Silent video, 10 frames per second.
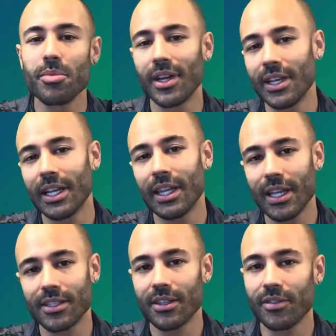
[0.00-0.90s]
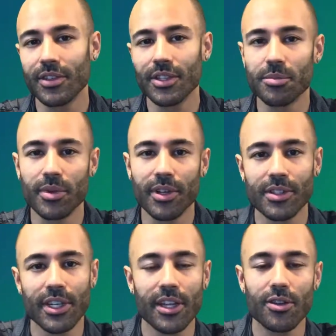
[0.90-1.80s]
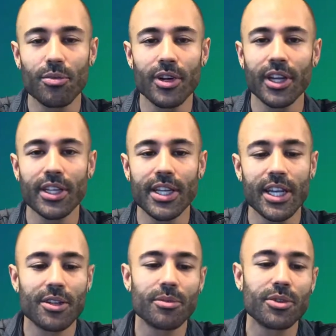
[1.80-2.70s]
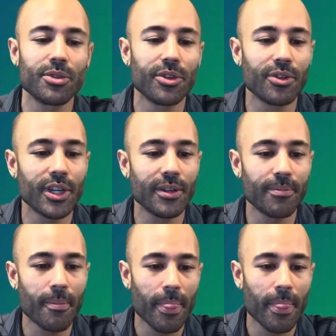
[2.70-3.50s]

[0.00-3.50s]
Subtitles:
you might need less of these because, again, they're working in tandem to a degree.